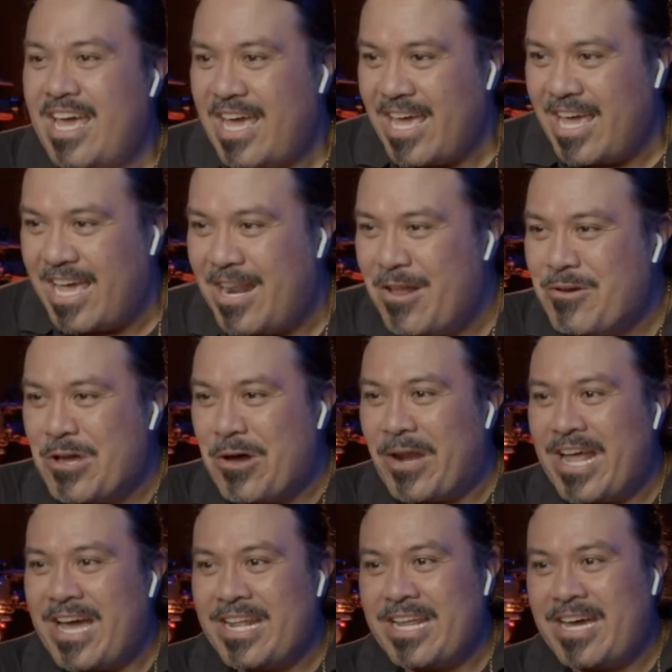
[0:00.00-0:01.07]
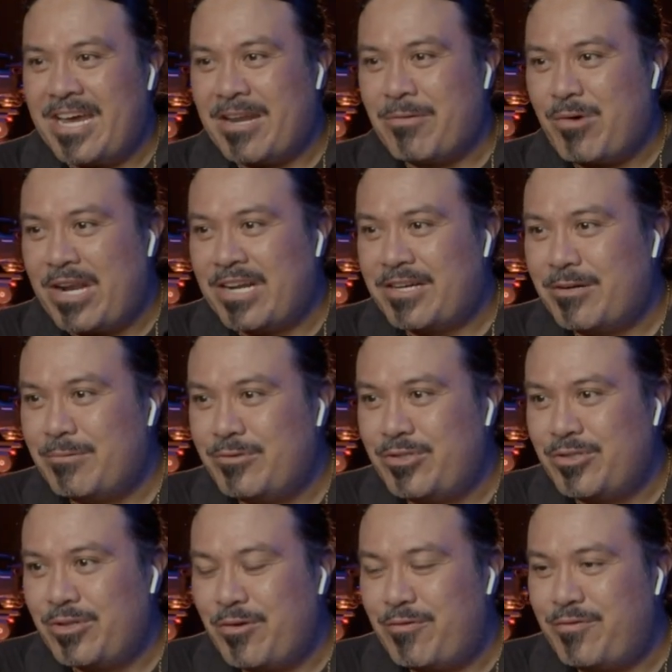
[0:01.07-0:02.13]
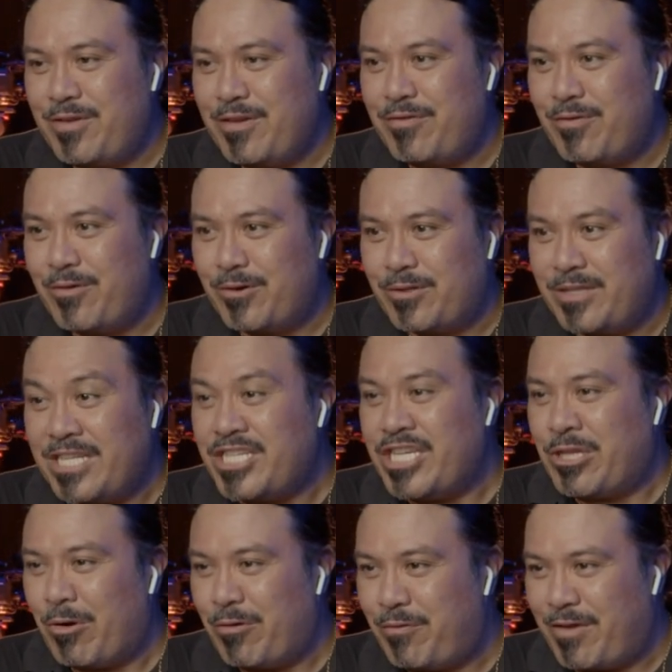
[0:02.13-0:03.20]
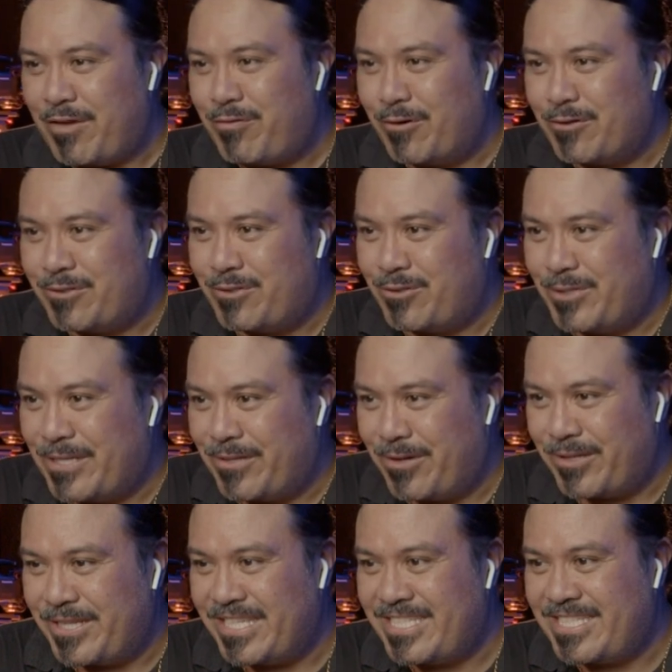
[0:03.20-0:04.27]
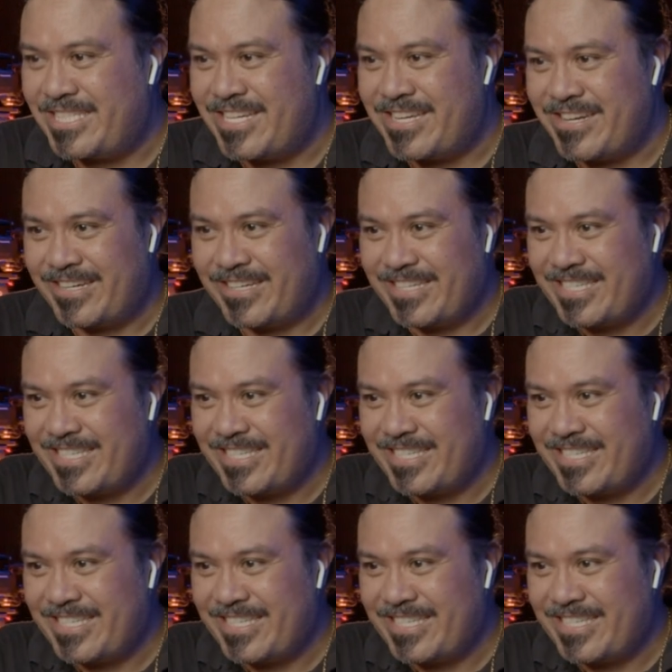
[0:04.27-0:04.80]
Hello, Yorana, and welcome to the FIFO, digital FIFO this year.